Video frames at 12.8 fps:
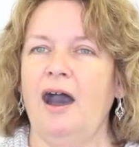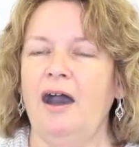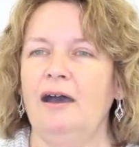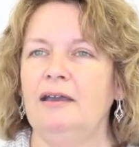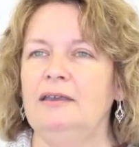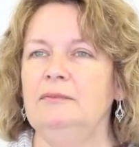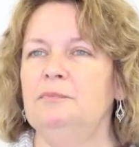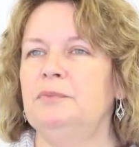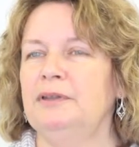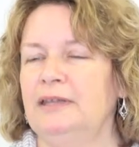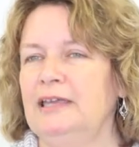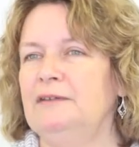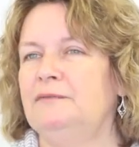I
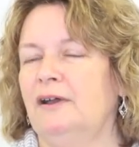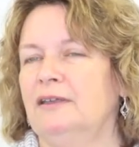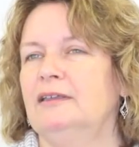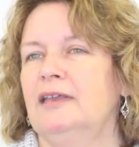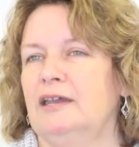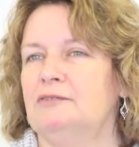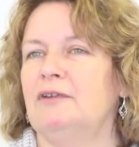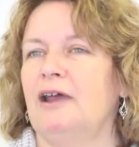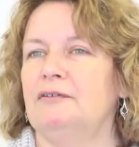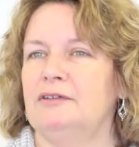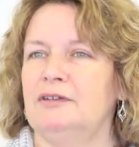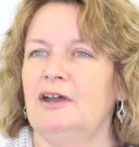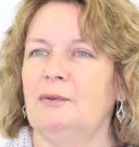believe I can get
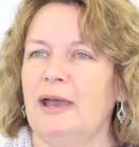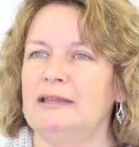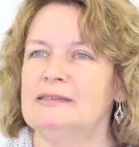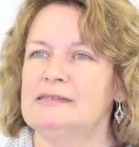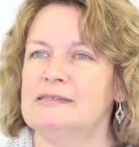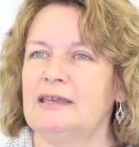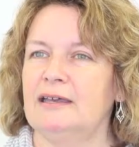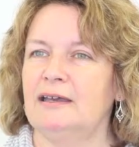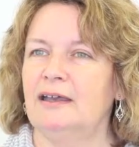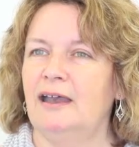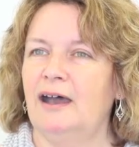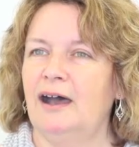around a no answer.